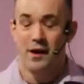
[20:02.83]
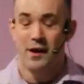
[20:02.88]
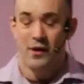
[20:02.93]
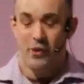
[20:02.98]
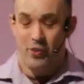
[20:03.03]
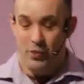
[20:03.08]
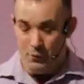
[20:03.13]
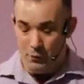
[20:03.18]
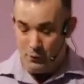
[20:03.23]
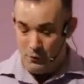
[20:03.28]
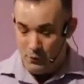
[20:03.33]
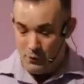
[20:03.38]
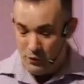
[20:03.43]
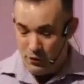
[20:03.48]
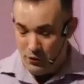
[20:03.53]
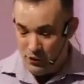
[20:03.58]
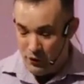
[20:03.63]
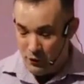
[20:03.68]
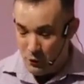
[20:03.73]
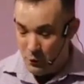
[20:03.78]

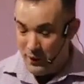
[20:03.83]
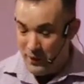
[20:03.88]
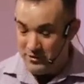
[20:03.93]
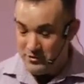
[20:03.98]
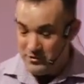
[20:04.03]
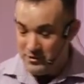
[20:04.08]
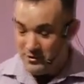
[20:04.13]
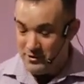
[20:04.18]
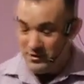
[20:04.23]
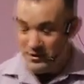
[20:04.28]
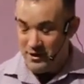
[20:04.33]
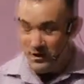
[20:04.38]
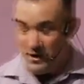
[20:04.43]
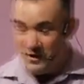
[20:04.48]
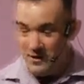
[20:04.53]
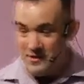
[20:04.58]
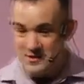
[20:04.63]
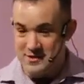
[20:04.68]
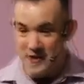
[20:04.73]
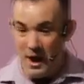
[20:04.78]
The question
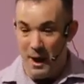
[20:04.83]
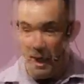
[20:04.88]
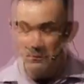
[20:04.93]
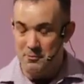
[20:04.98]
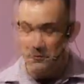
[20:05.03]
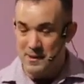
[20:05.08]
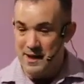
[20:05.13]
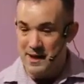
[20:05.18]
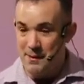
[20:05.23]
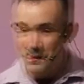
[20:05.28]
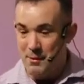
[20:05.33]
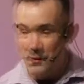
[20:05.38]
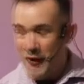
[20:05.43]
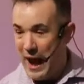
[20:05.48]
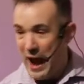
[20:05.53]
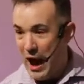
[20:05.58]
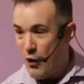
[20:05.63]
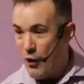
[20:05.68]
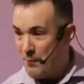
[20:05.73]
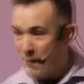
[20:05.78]
stops being about
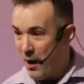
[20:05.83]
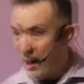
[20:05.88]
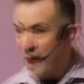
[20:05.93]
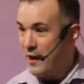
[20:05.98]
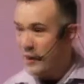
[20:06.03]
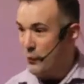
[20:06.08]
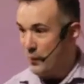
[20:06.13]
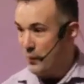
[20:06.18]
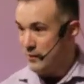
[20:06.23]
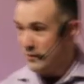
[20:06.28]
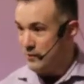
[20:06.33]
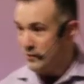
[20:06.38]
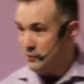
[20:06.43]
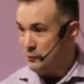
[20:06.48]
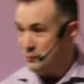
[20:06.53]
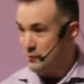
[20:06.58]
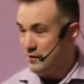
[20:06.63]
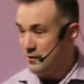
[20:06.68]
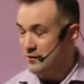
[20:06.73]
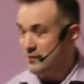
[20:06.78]
how am I going to
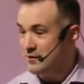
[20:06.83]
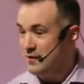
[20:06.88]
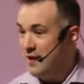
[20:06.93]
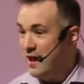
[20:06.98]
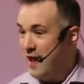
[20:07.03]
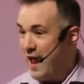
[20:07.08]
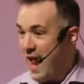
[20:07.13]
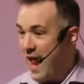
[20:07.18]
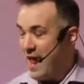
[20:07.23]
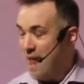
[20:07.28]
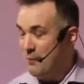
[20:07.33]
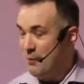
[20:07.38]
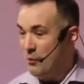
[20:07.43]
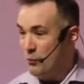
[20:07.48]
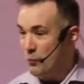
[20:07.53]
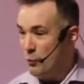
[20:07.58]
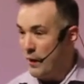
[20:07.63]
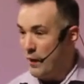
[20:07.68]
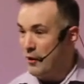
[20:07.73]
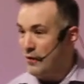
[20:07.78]
do this and about
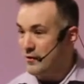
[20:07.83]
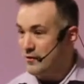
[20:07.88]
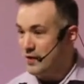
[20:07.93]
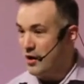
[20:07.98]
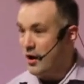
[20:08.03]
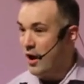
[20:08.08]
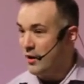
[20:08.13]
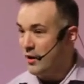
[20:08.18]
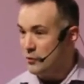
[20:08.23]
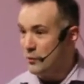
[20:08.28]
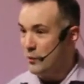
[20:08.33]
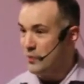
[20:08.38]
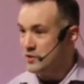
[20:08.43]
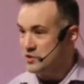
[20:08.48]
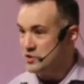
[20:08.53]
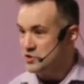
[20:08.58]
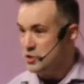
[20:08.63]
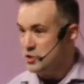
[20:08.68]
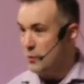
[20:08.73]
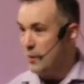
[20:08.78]
where is God going to
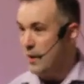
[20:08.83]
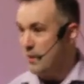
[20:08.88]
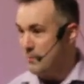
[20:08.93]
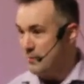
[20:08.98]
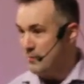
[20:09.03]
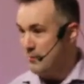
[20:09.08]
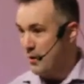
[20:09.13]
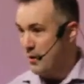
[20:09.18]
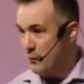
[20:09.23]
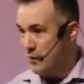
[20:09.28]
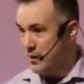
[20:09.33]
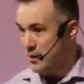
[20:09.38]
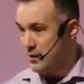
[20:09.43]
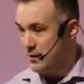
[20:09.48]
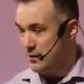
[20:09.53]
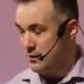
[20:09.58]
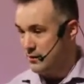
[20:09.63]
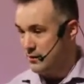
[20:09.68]
show up in my week.